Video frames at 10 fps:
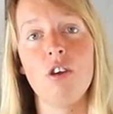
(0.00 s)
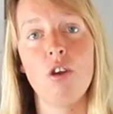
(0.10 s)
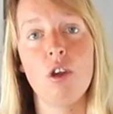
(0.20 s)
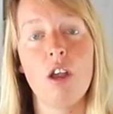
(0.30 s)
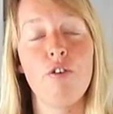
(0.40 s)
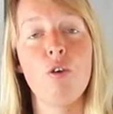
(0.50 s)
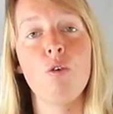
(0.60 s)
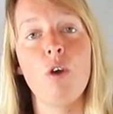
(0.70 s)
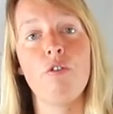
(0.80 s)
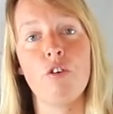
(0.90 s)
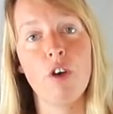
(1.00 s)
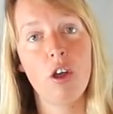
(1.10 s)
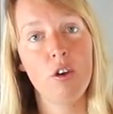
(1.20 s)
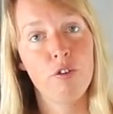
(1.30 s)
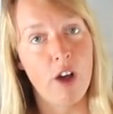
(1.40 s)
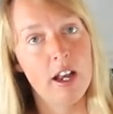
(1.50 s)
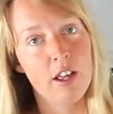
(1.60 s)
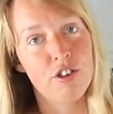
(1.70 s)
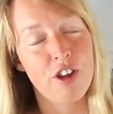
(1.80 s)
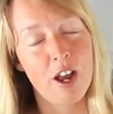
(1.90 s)
if you if you follow Fy
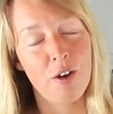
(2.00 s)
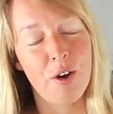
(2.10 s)
Nyth's channel